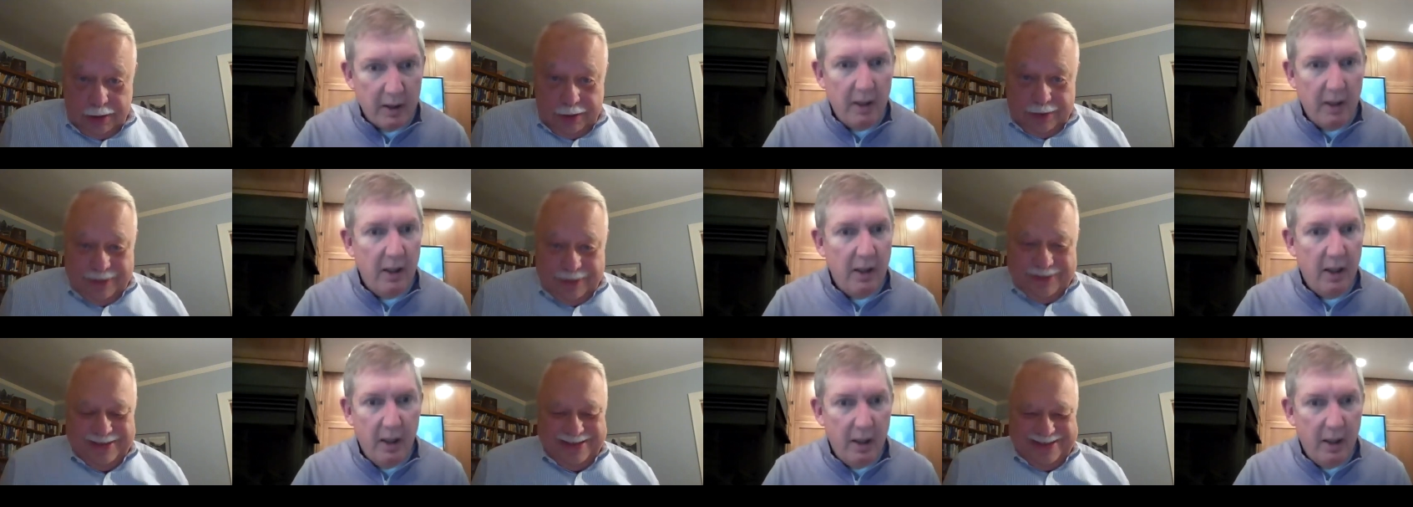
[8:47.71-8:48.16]

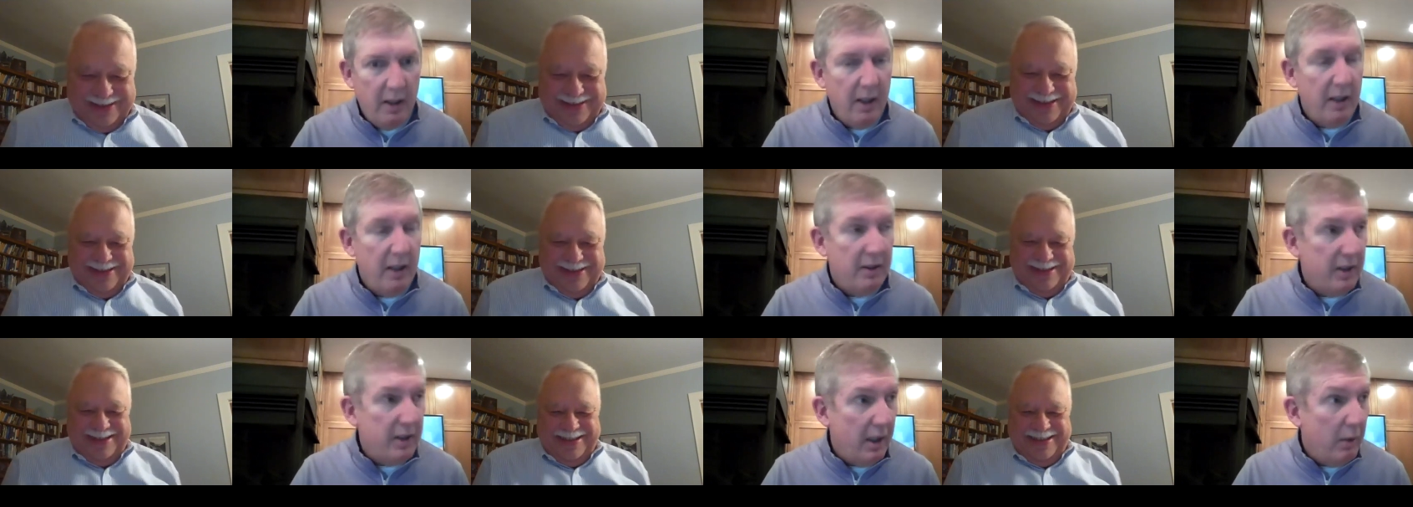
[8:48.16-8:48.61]
Speaker 1: And, and
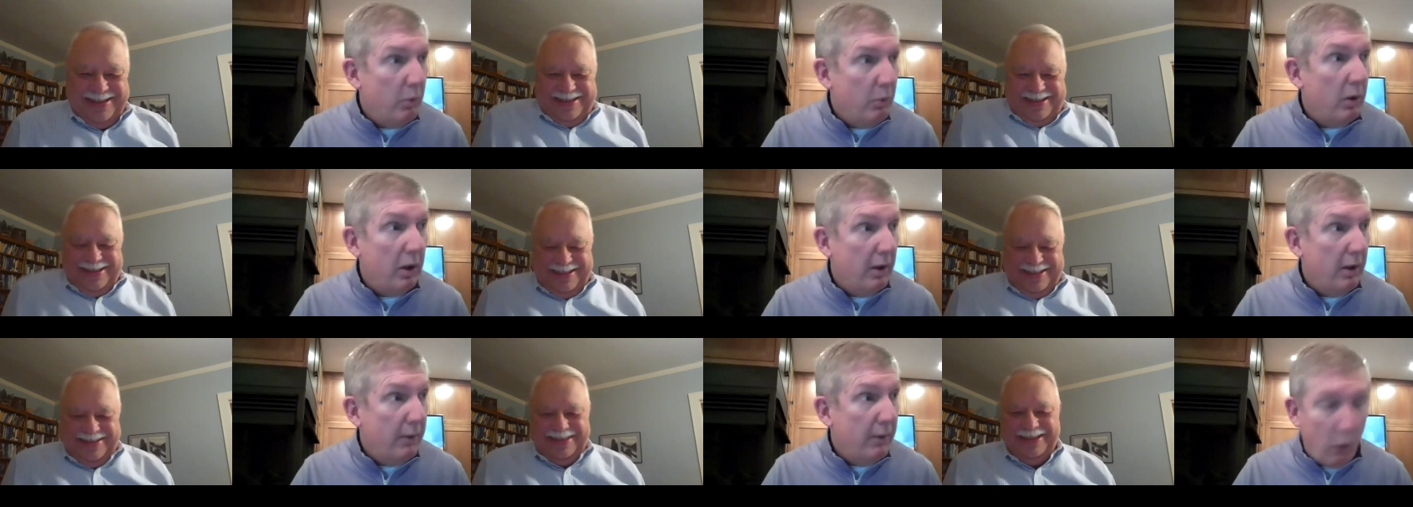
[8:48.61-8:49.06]
they'd say,
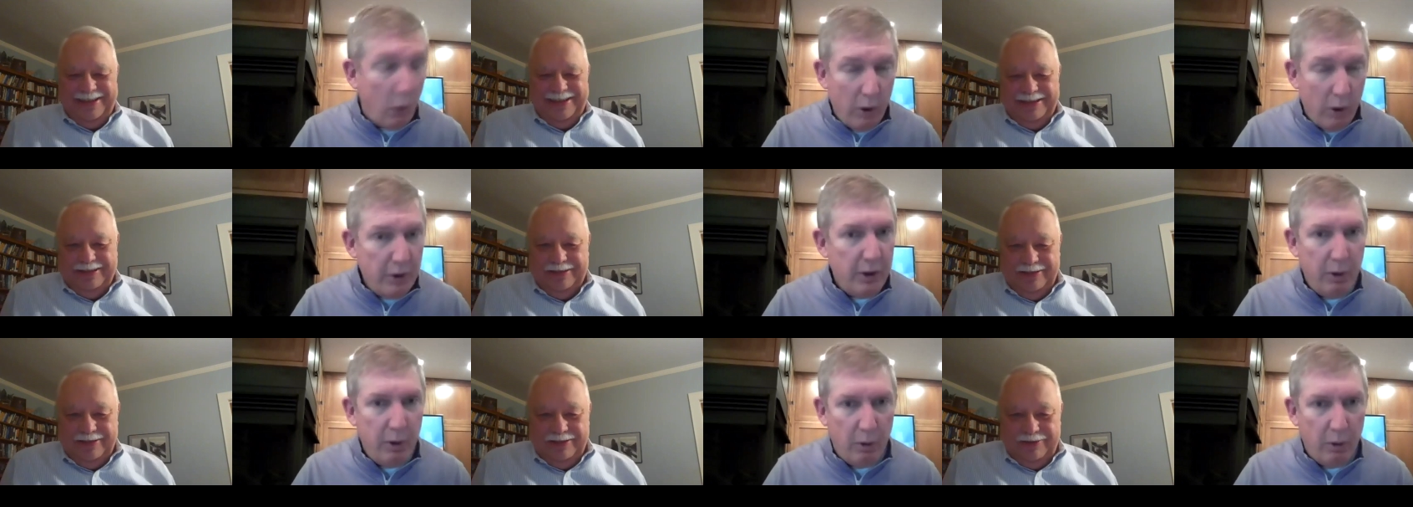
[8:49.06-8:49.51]
Well, of
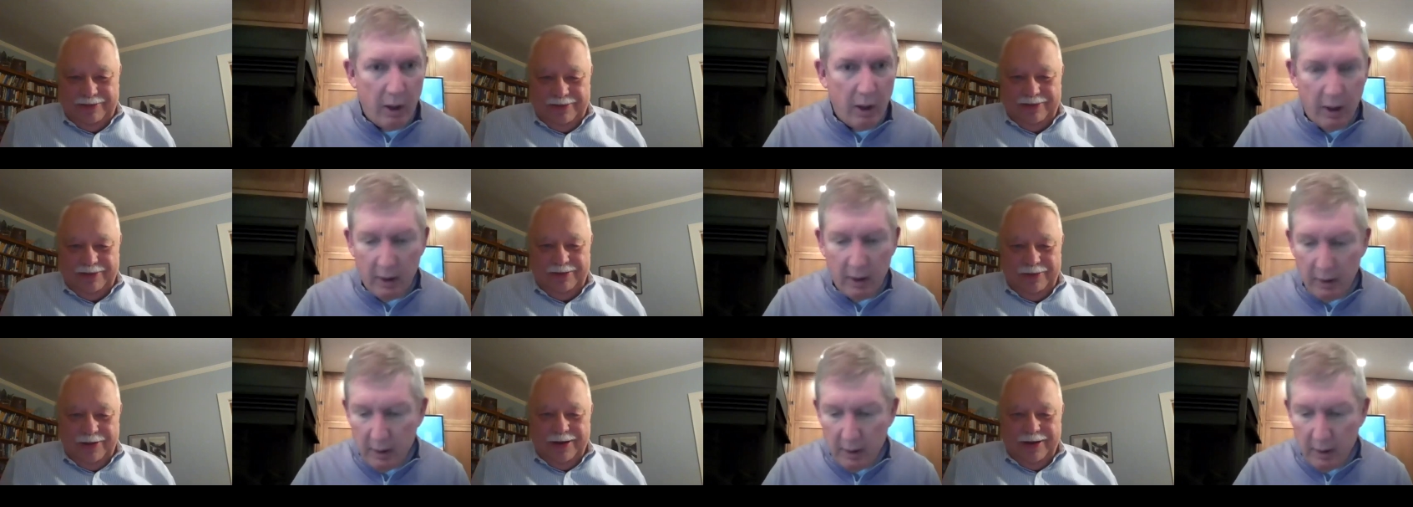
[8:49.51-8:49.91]
course you are.